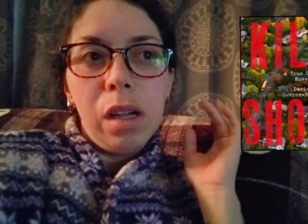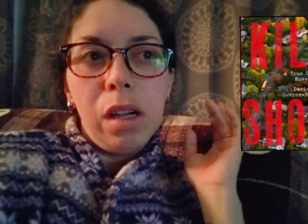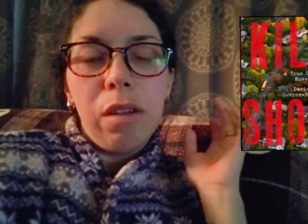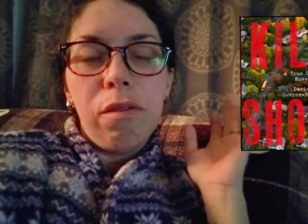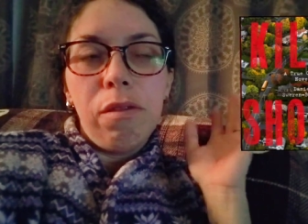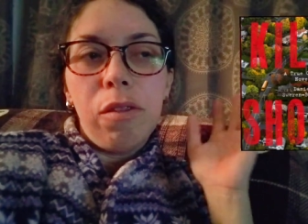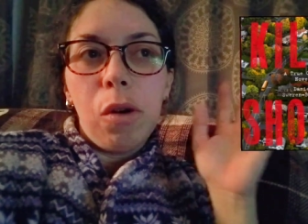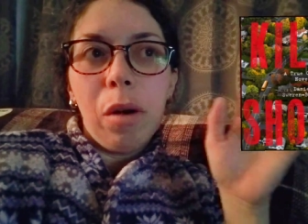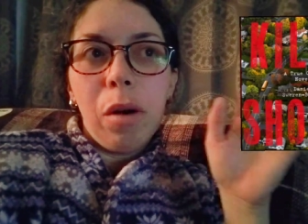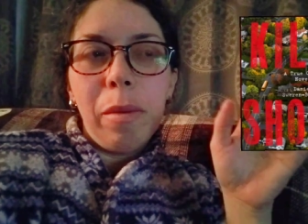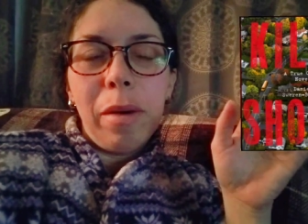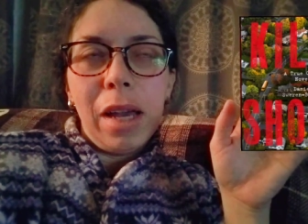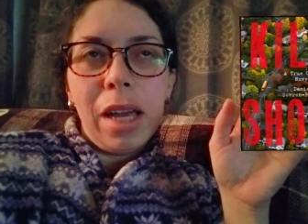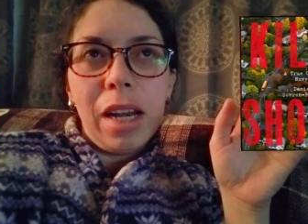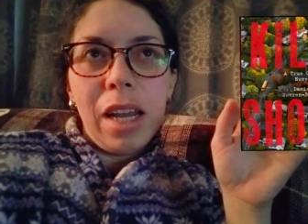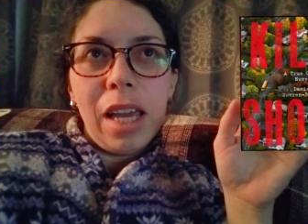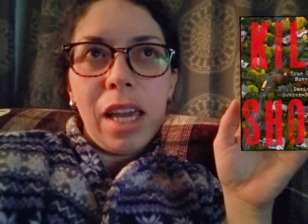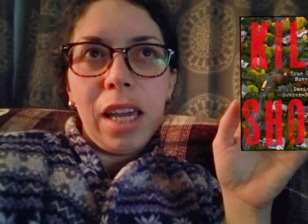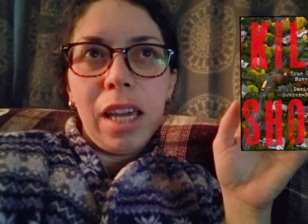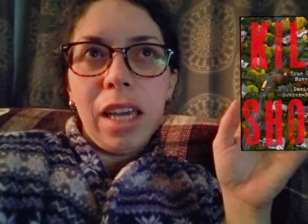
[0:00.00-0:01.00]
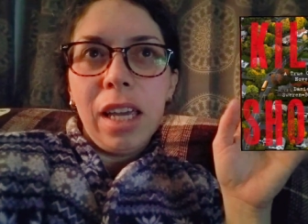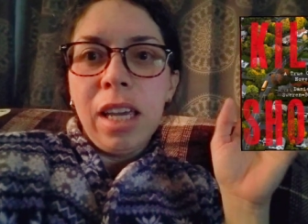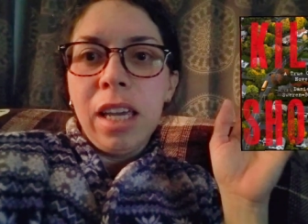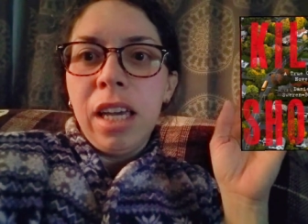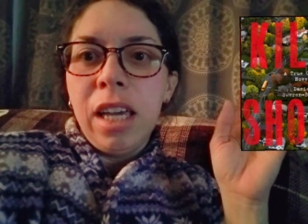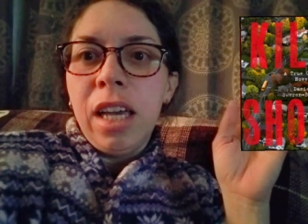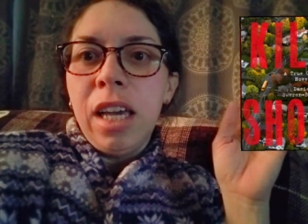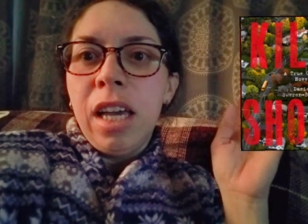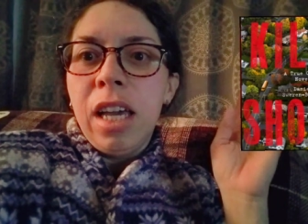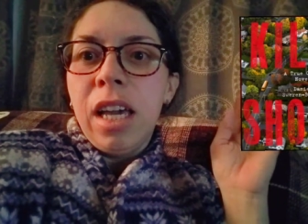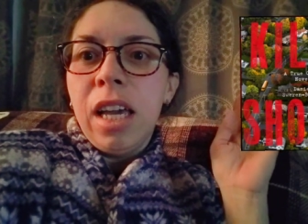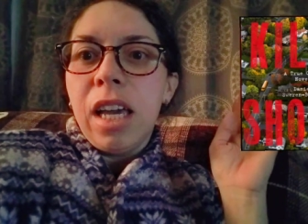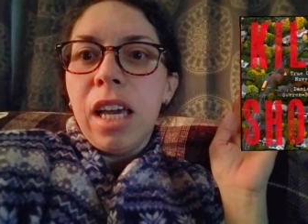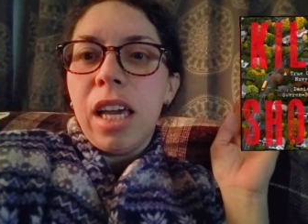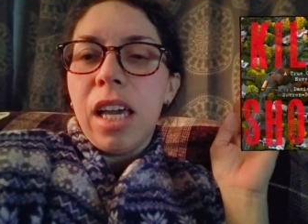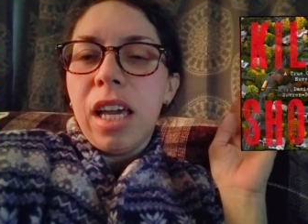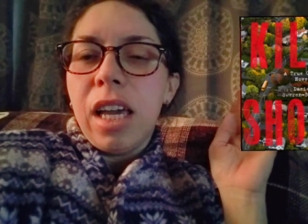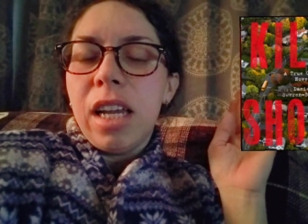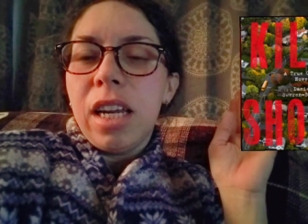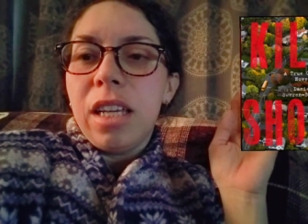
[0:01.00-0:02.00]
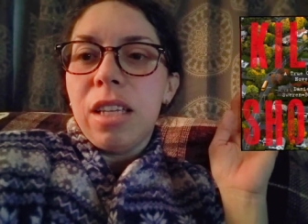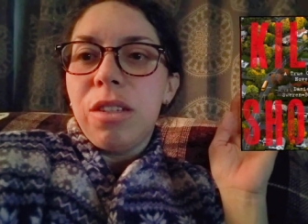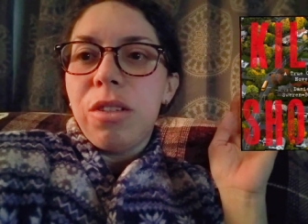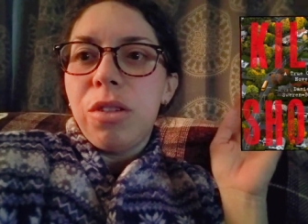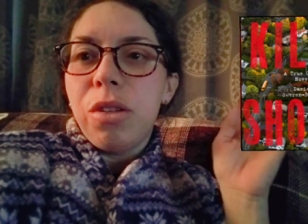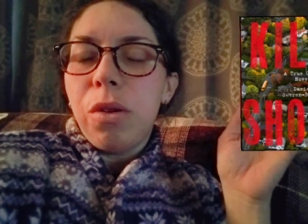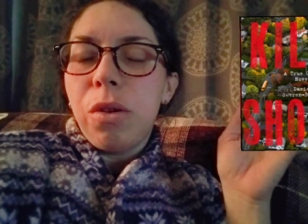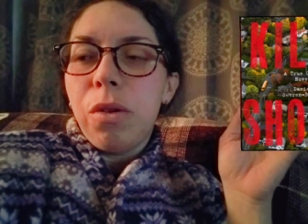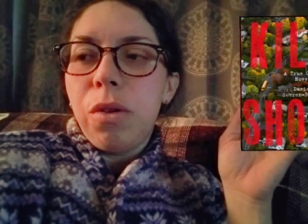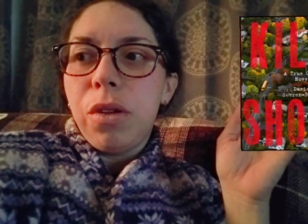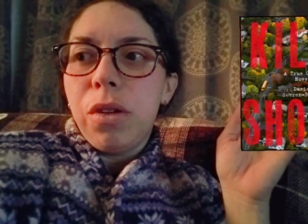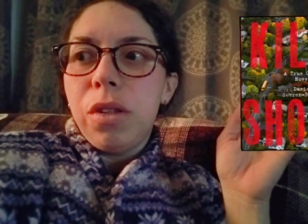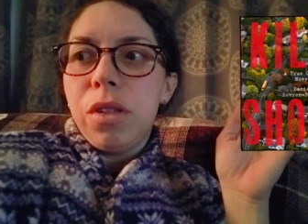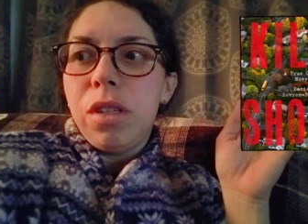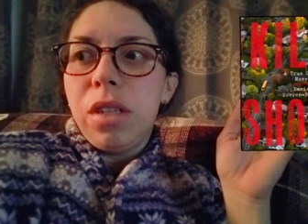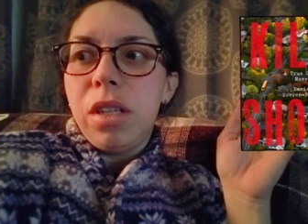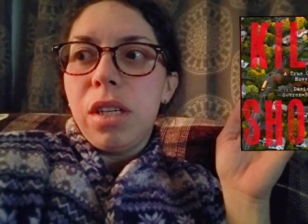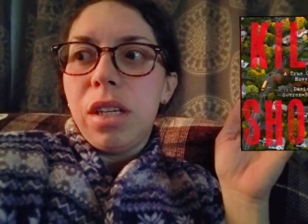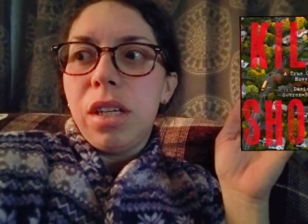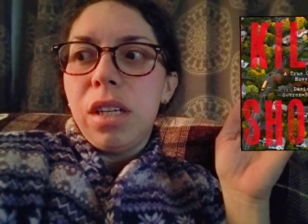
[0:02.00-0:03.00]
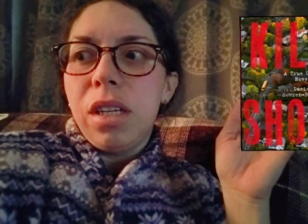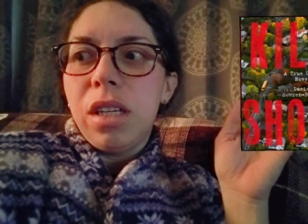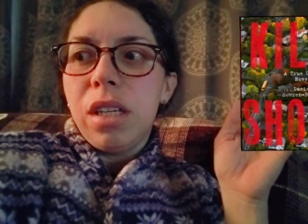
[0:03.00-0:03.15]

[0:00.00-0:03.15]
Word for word: formatting, it is told,